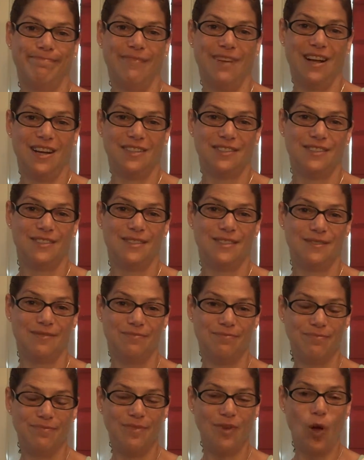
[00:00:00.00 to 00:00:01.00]
Us.
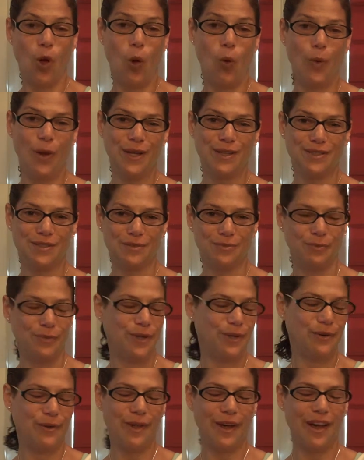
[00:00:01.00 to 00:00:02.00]
Always. We
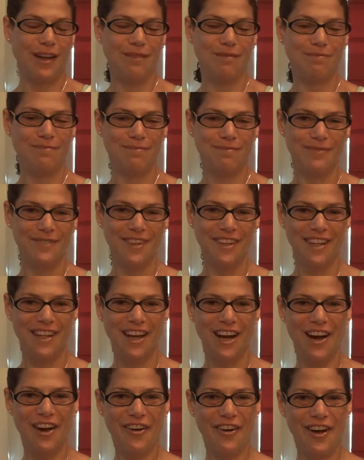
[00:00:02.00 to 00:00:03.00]
know that.
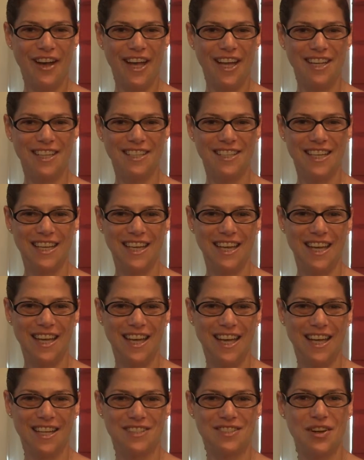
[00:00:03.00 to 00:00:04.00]
All right.
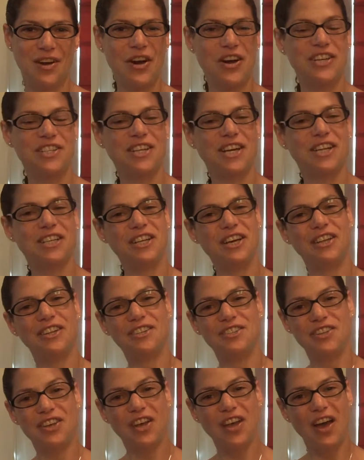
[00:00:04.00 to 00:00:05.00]
It's RA
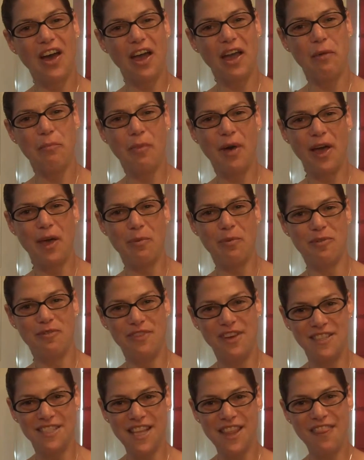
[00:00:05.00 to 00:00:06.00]
Technology. I am Maya
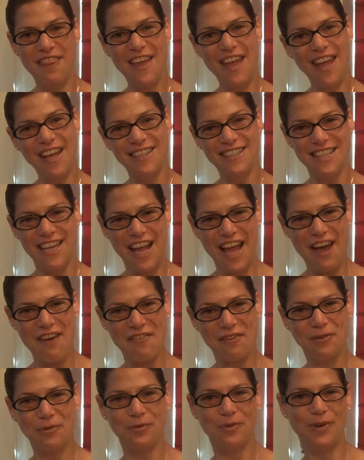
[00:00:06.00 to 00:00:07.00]
Paveza. Thanks, and have
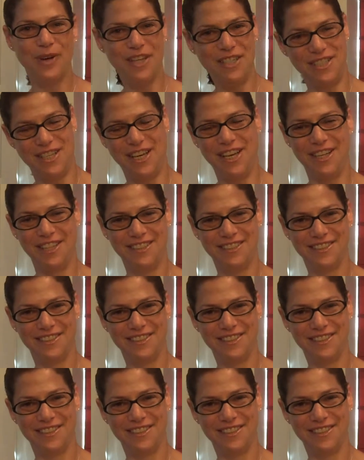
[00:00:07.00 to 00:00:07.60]
a great day.